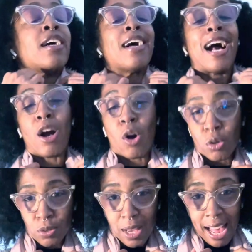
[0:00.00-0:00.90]
I owe
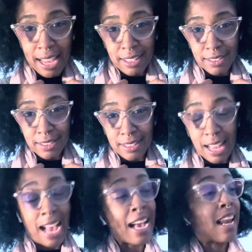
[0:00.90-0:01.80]
you guys.
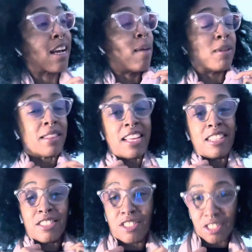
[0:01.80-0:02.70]
I got a couple of
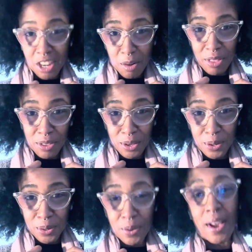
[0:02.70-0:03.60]
things to share with
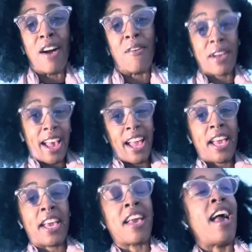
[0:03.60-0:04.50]
you,
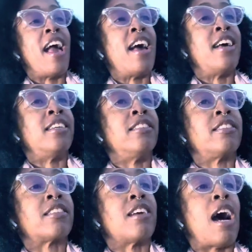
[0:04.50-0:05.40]
okay?
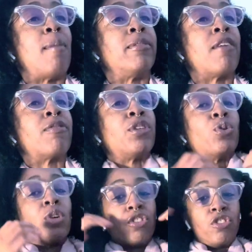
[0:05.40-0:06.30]
And I'm definitely
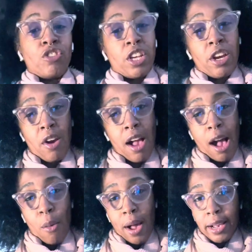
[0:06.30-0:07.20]
going to share
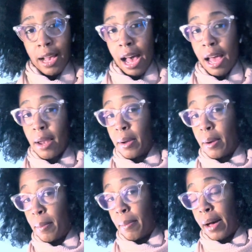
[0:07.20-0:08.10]
how I got
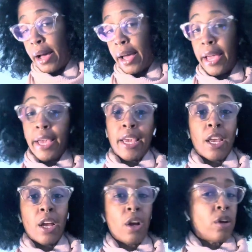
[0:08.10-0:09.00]
my
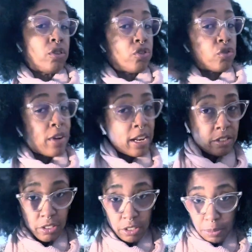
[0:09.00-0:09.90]
hair
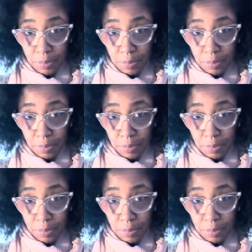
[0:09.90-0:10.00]
stretched